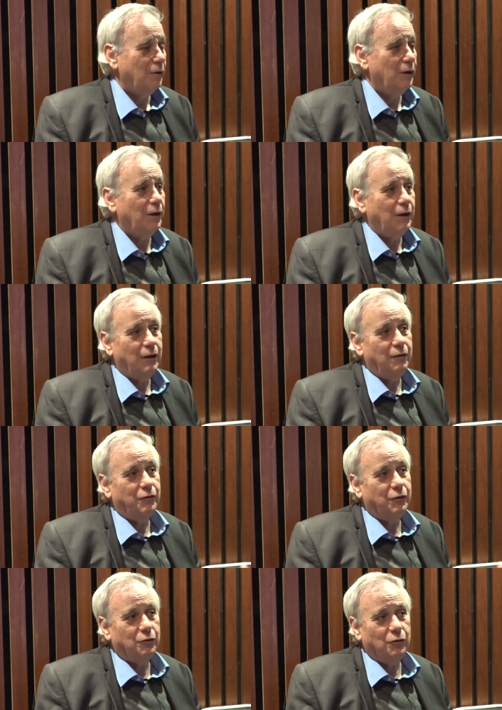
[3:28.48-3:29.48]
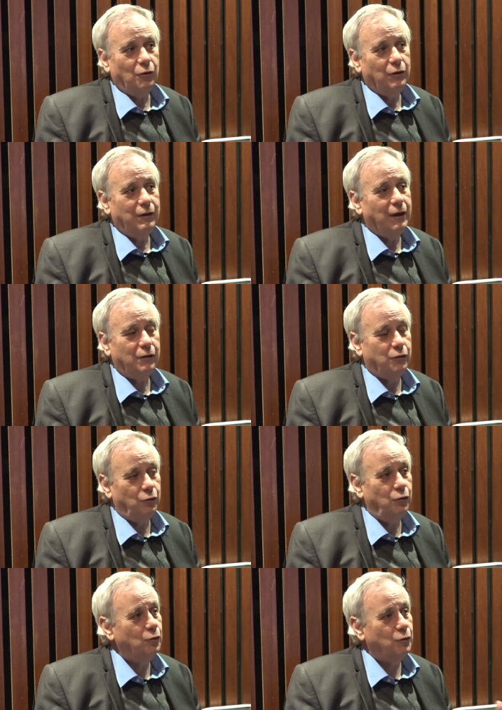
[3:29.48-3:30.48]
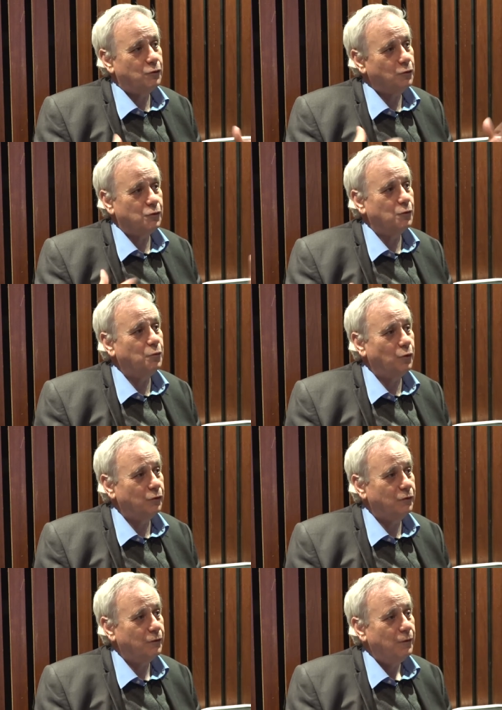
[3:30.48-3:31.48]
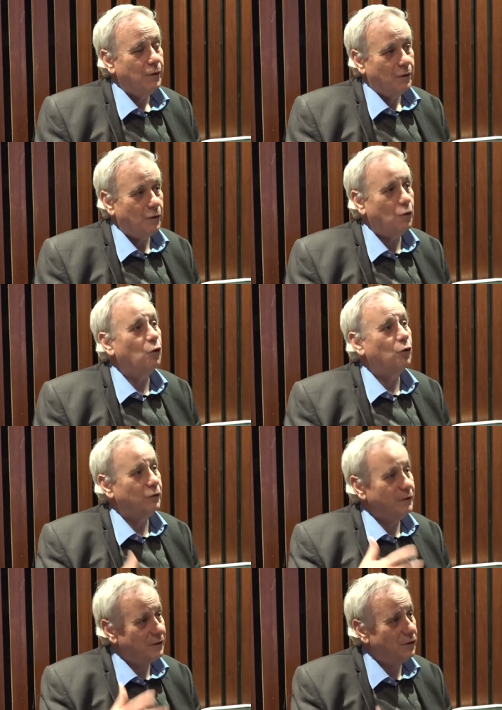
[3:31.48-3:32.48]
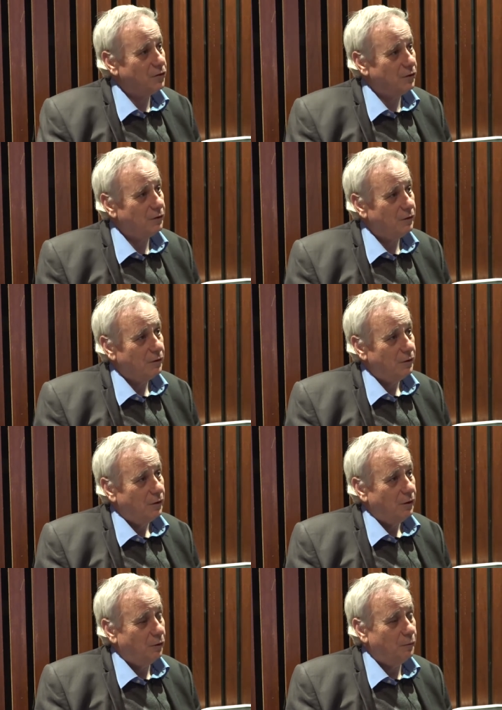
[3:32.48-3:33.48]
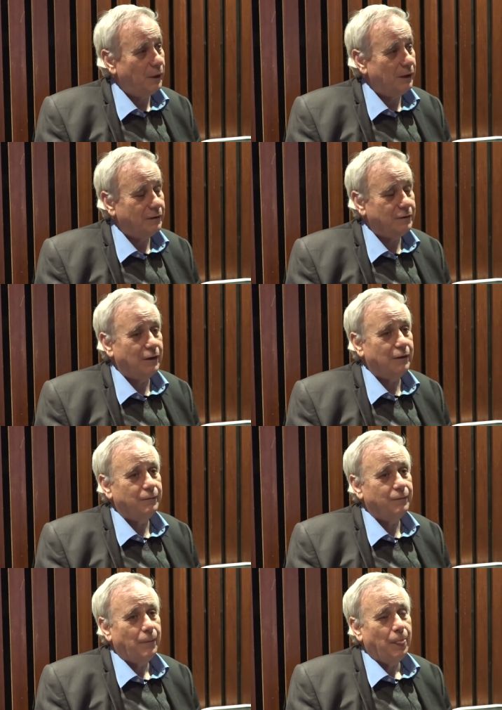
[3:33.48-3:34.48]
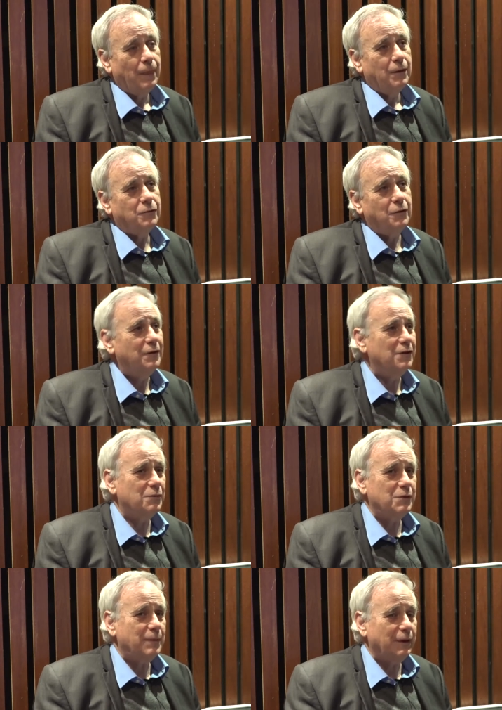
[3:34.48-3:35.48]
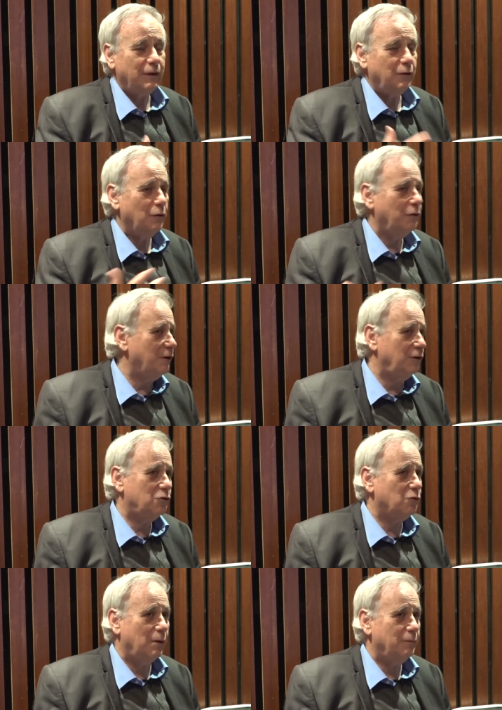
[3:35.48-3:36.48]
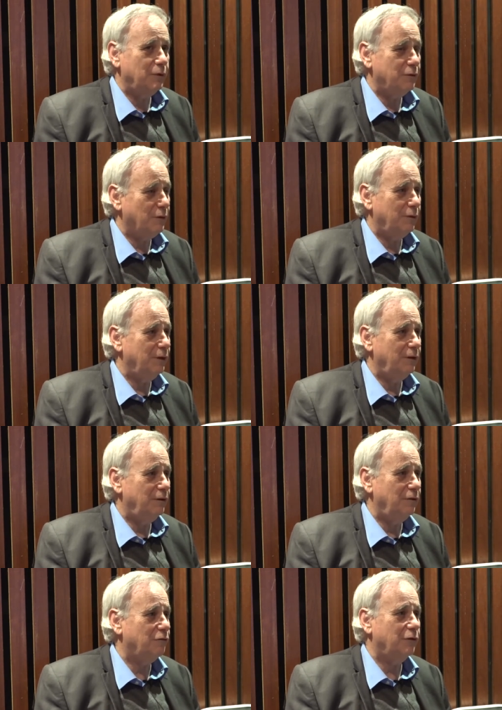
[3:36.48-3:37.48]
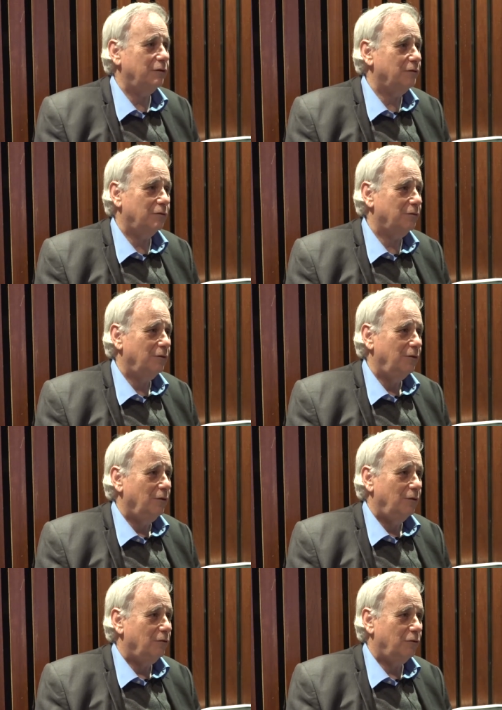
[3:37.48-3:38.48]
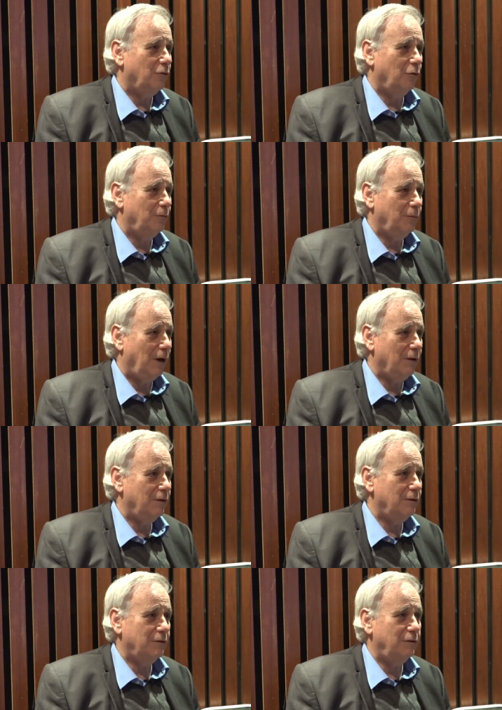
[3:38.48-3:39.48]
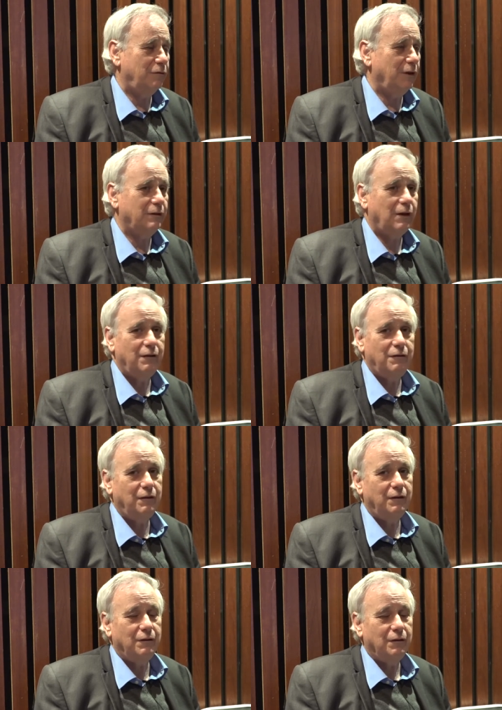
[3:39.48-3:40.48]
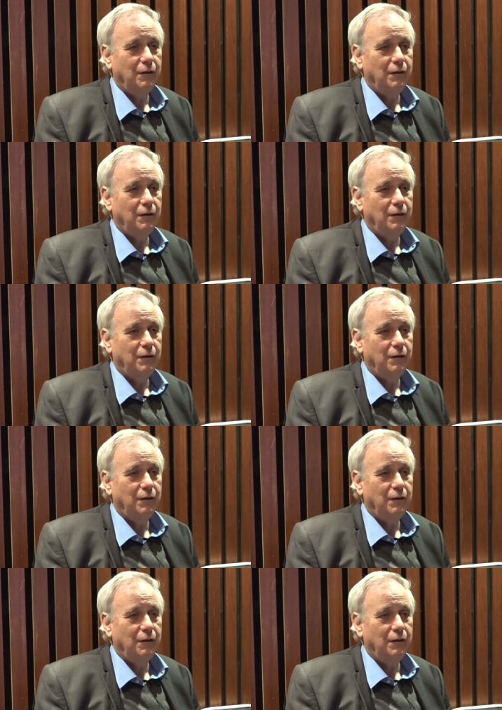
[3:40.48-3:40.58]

if all it had to do was to support the colonization of Palestine. So in this respect, I don't think Trump is very different from others. In fact, I think